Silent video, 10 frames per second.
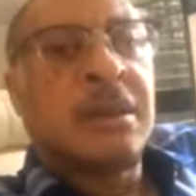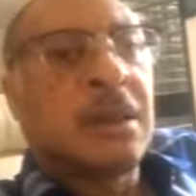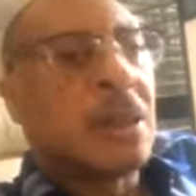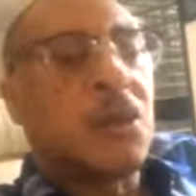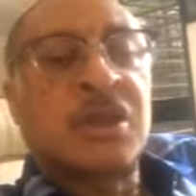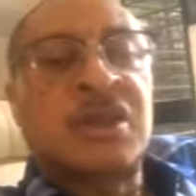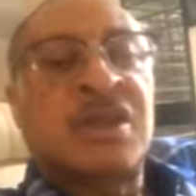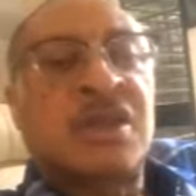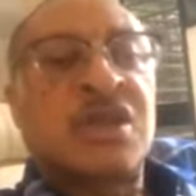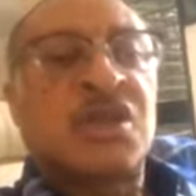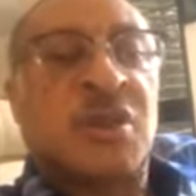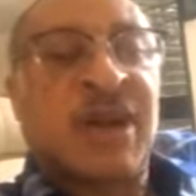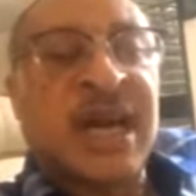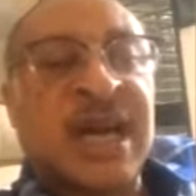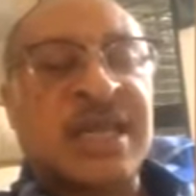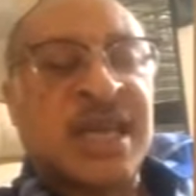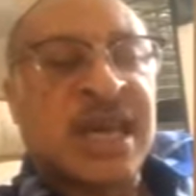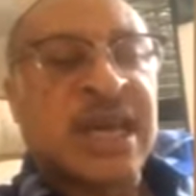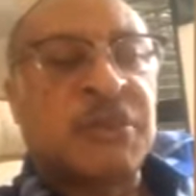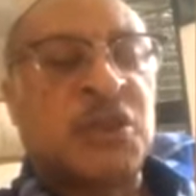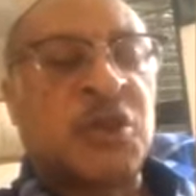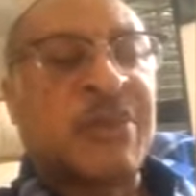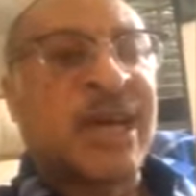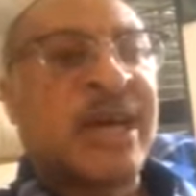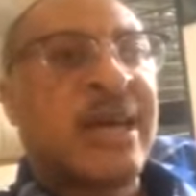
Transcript: was summarized and captured by